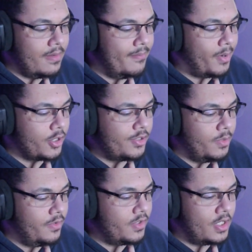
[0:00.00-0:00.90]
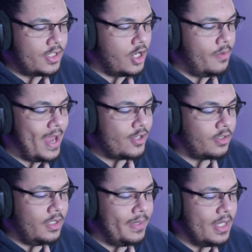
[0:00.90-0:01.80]
Purse moves on its own
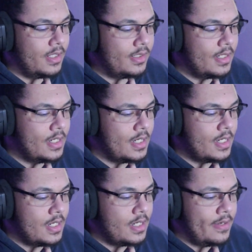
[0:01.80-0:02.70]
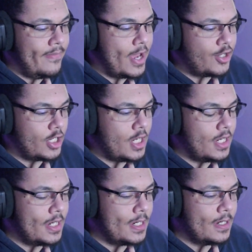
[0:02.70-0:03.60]
magically because magic.
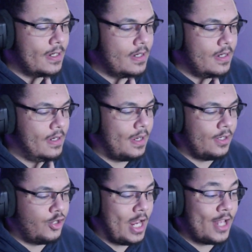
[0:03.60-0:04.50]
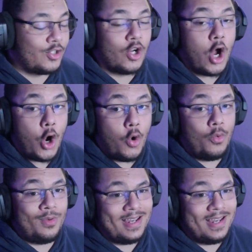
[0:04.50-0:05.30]
And she has her own